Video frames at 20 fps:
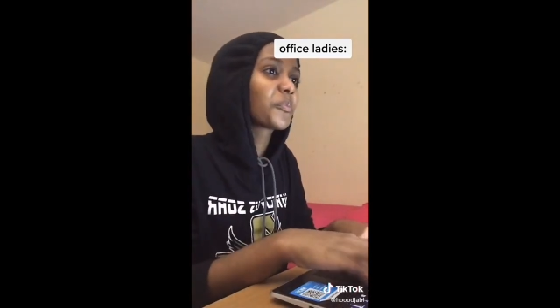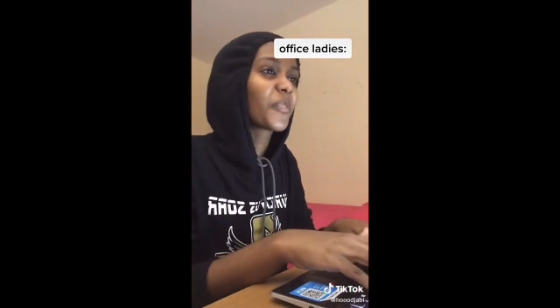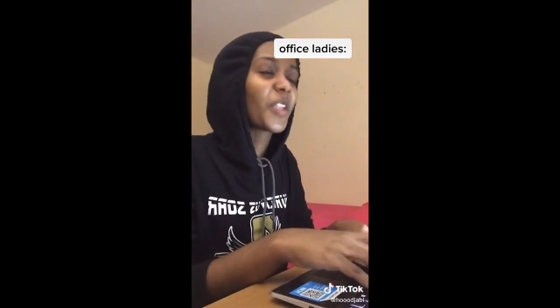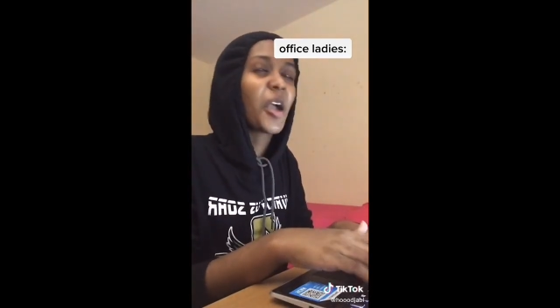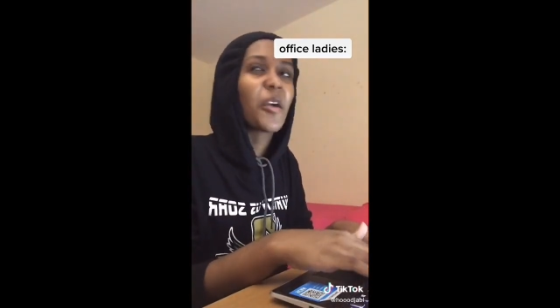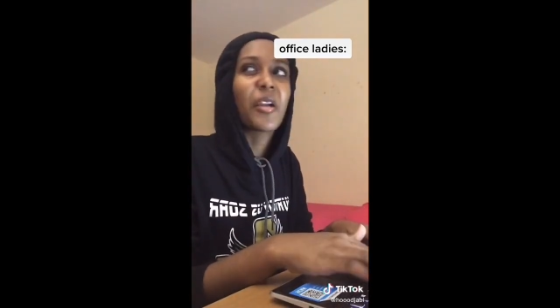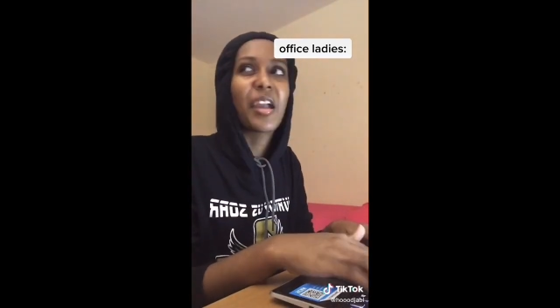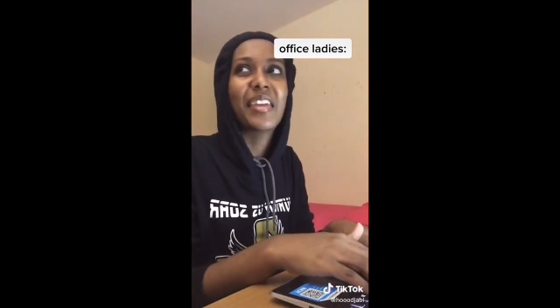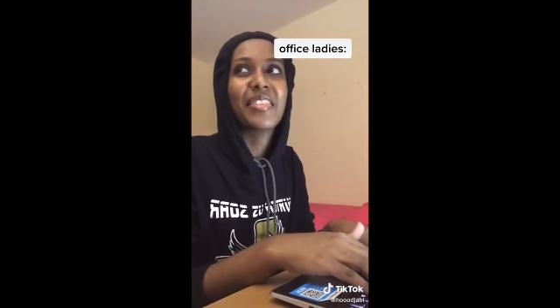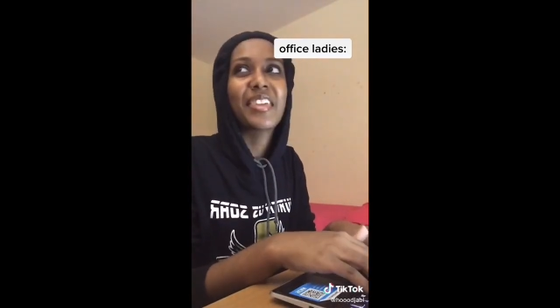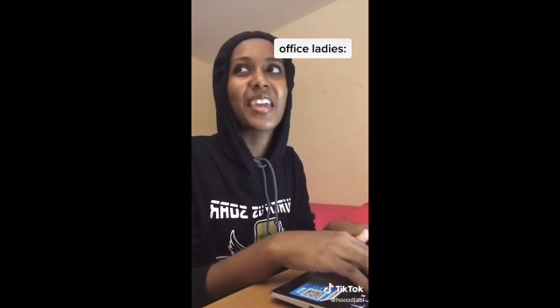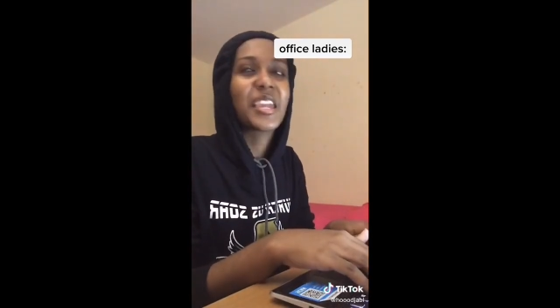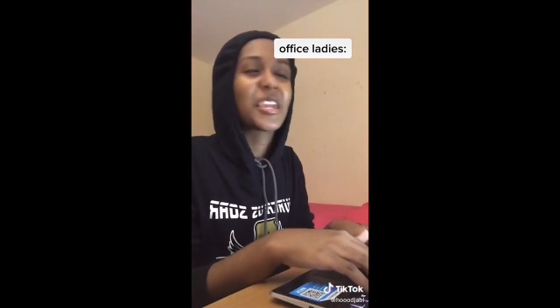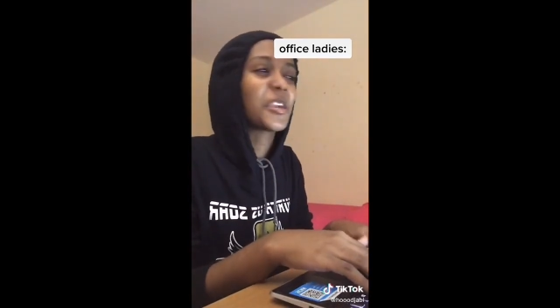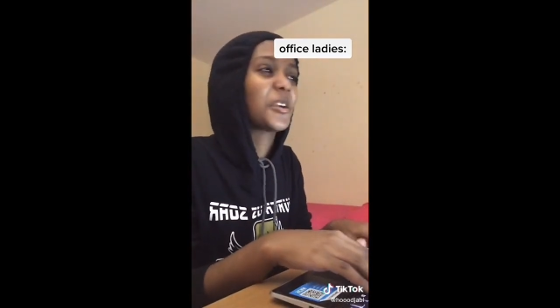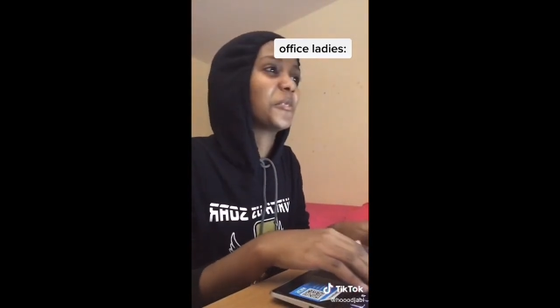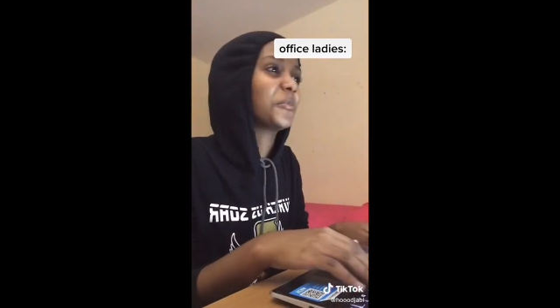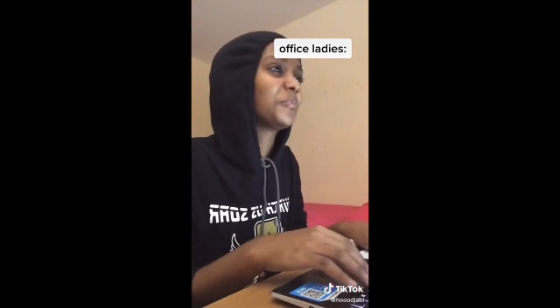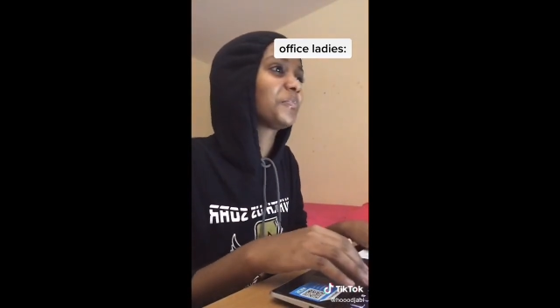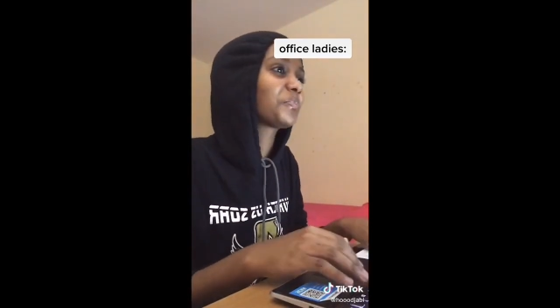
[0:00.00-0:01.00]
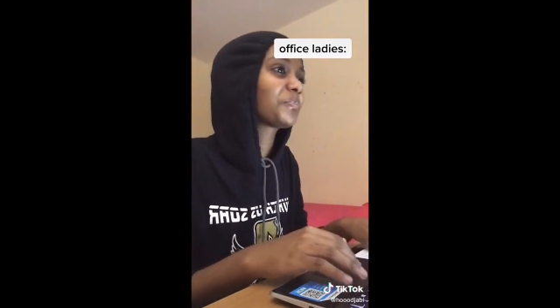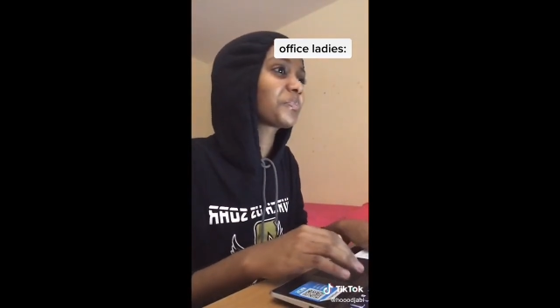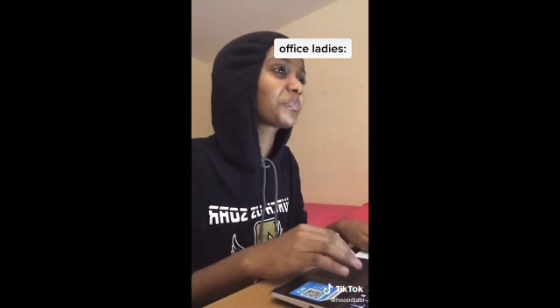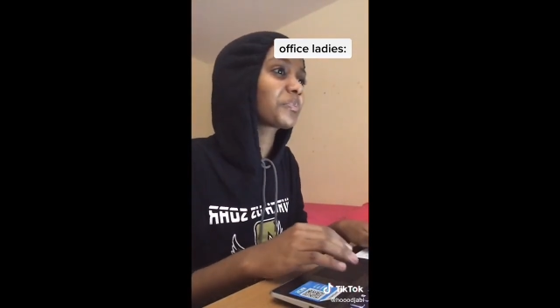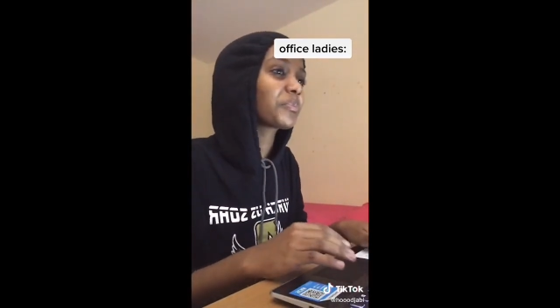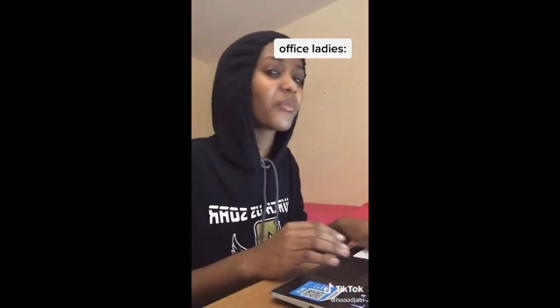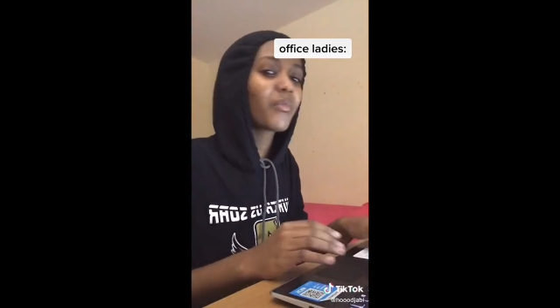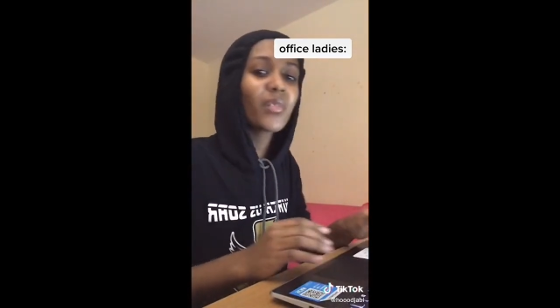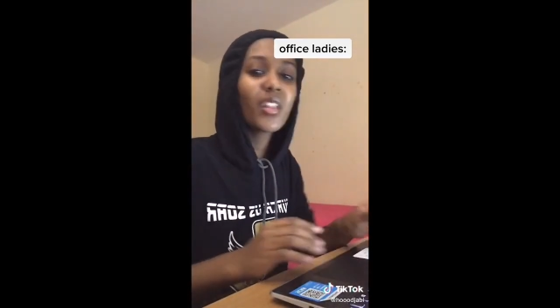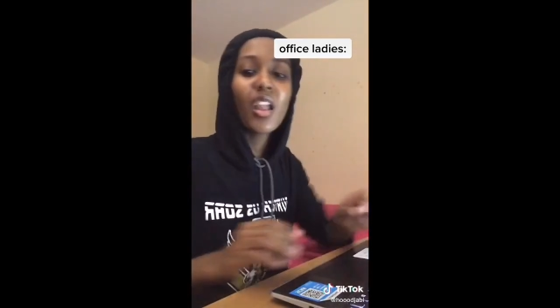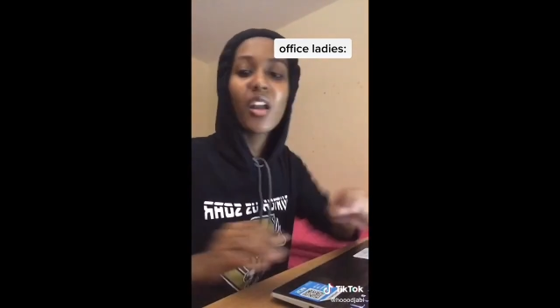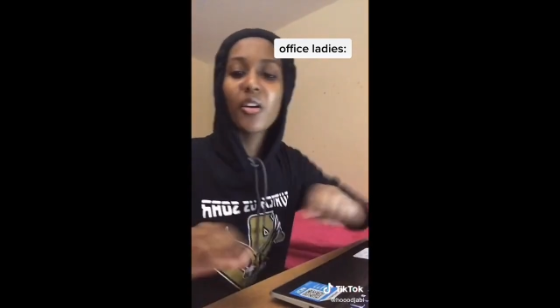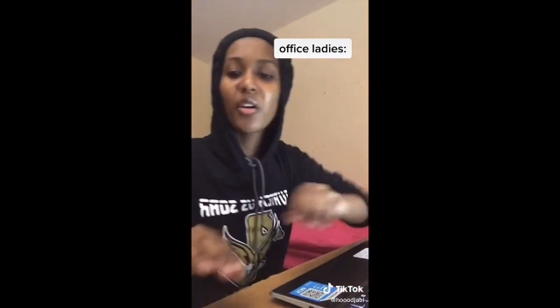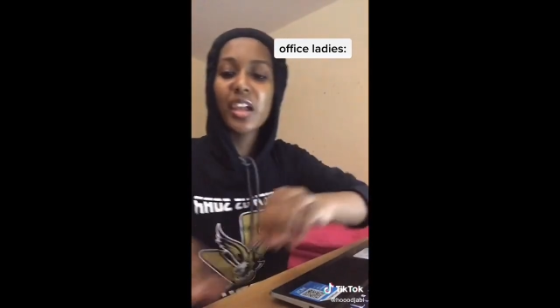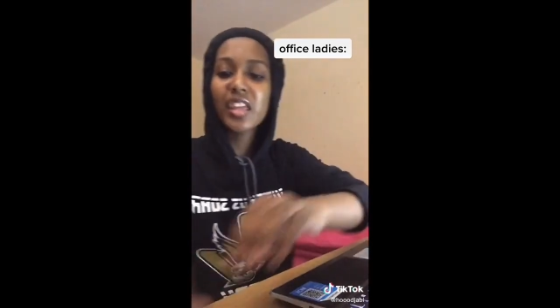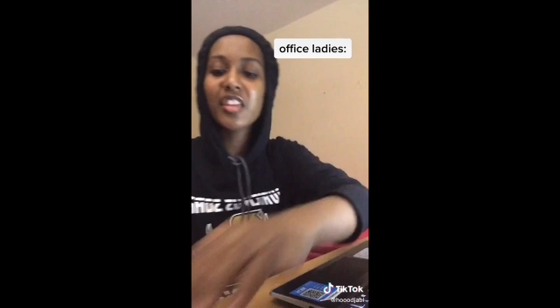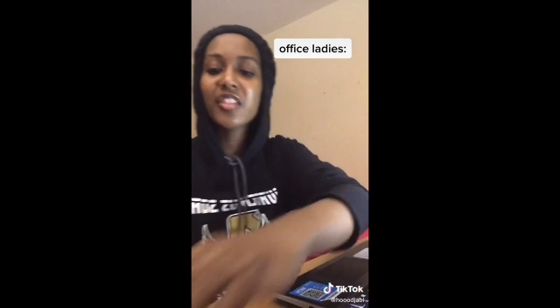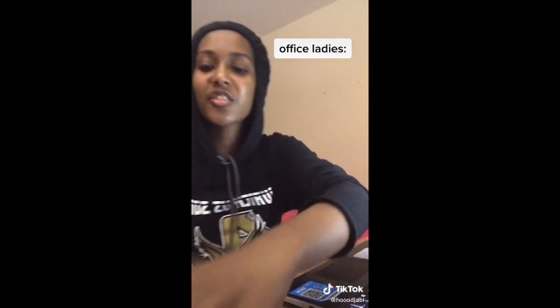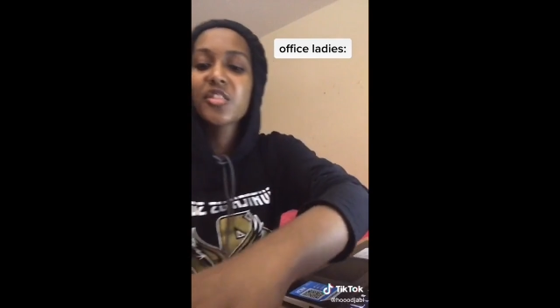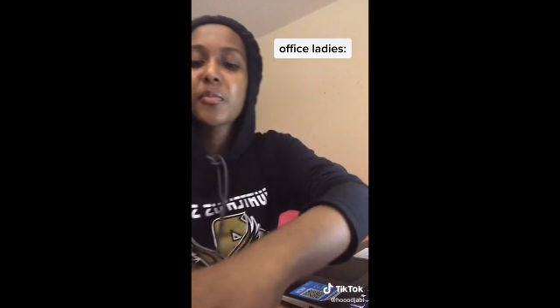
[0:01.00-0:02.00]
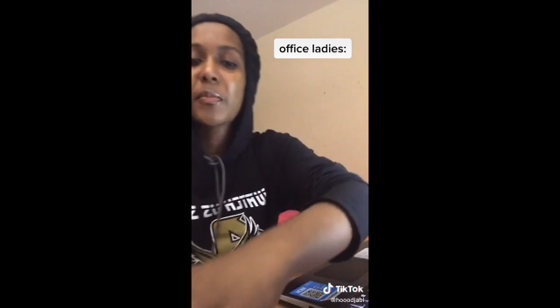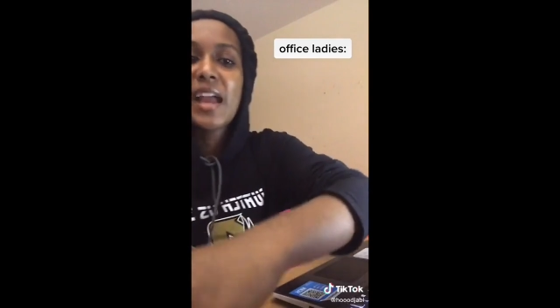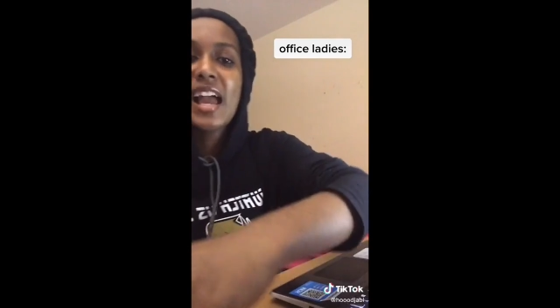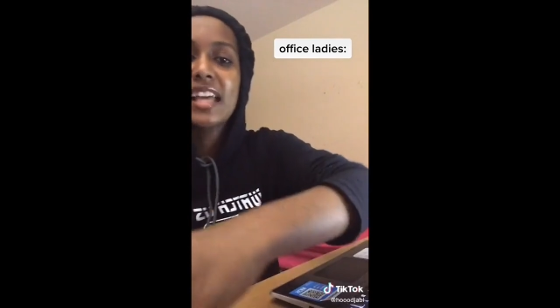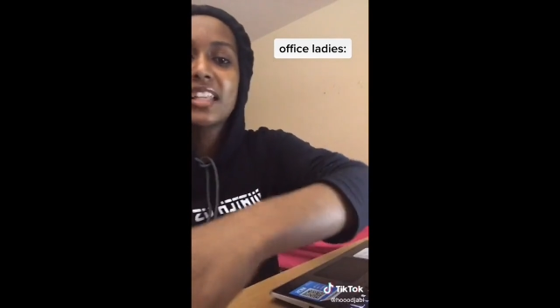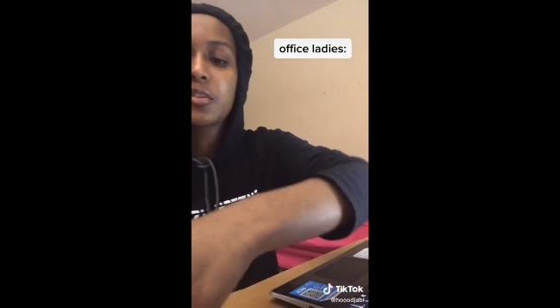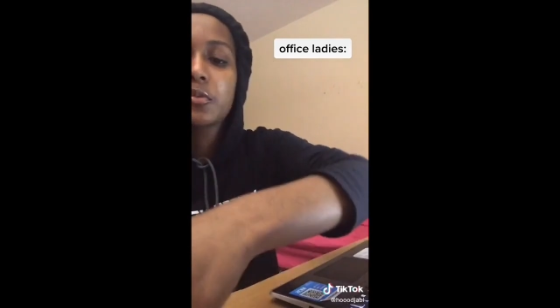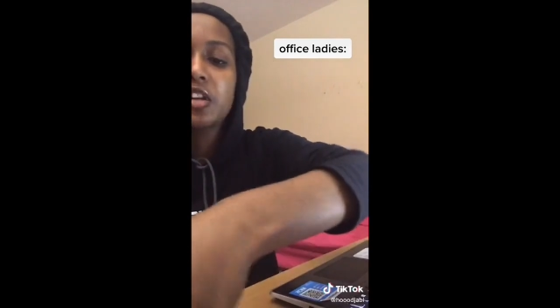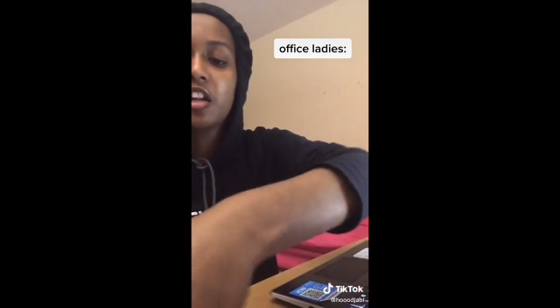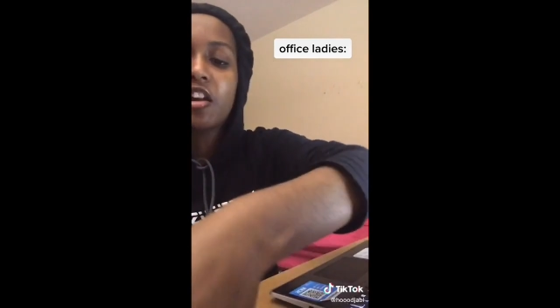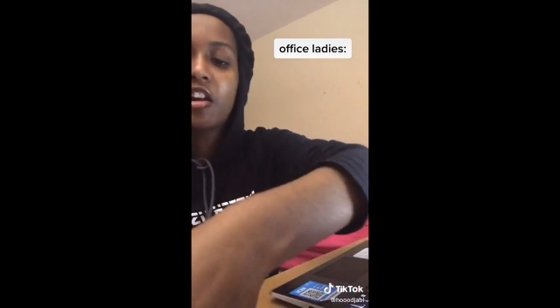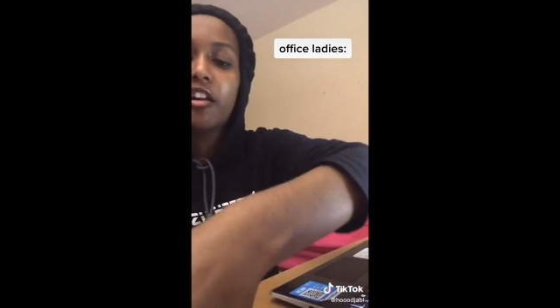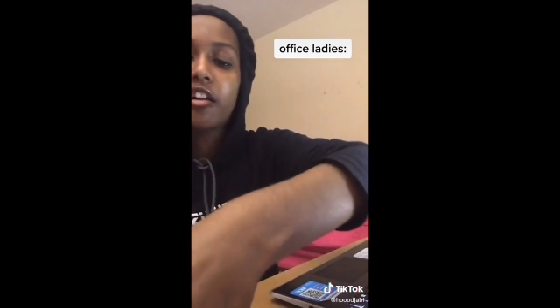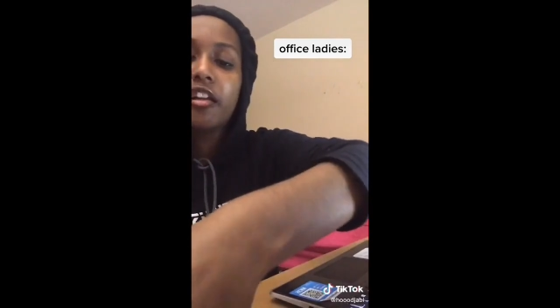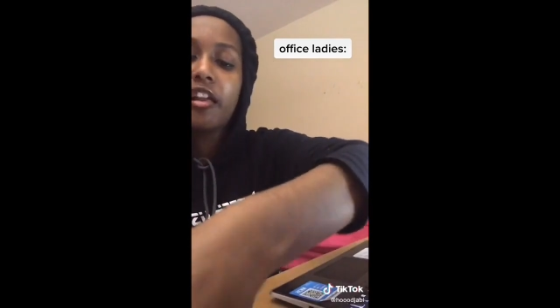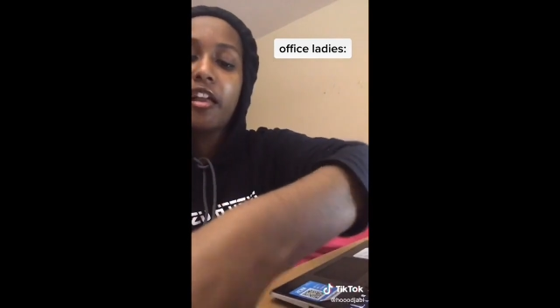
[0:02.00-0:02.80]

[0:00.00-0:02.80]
Okay, thank you. Okay, here's your pass, sweetheart.